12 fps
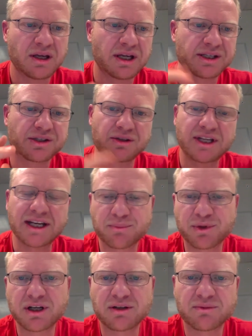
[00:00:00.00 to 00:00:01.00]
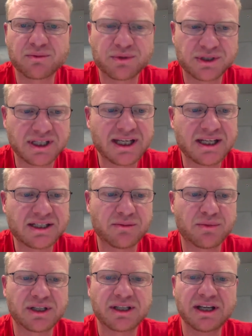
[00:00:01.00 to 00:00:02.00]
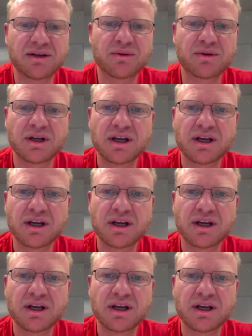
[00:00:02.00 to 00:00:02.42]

And so that part was easy, but then